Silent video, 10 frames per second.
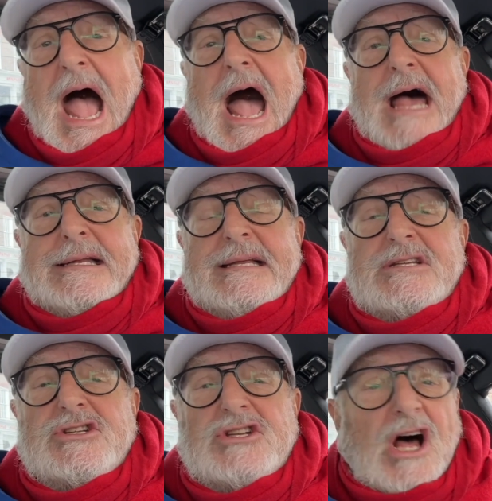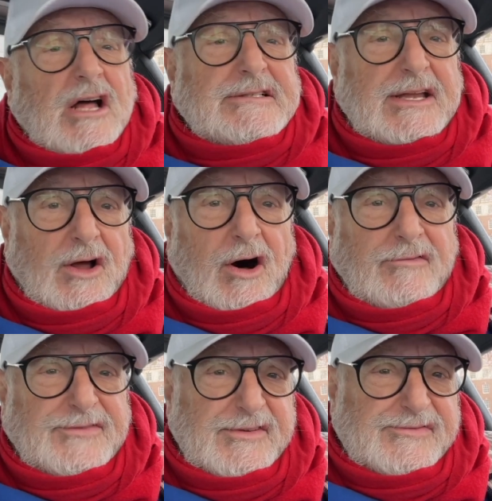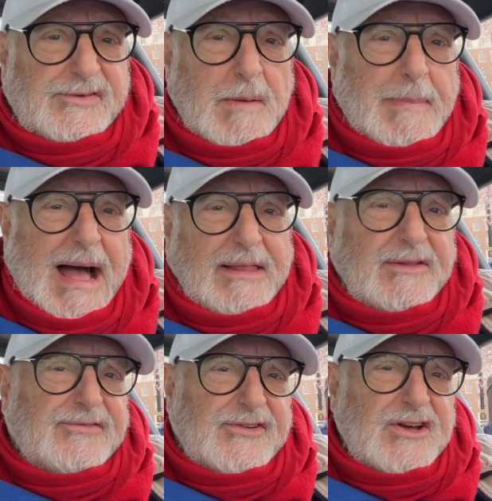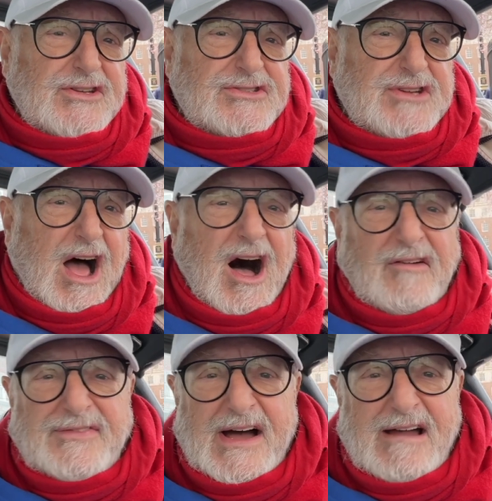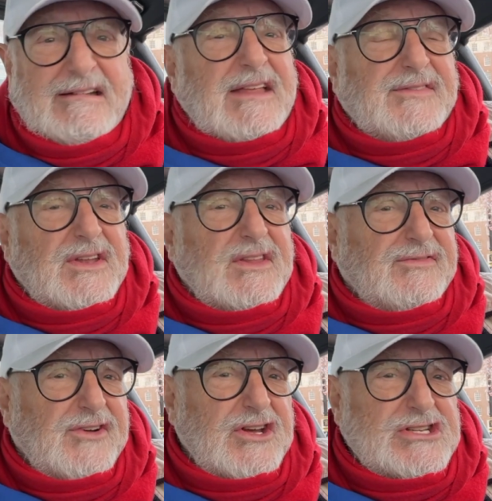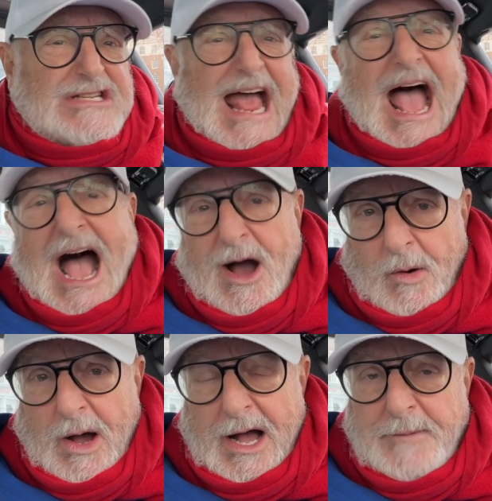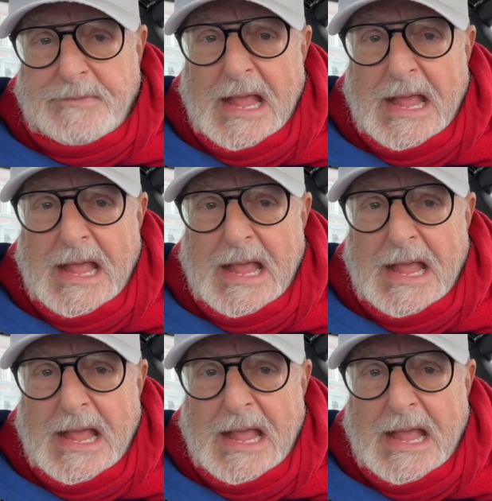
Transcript: And it started off, and for about the first half hour, even the first hour,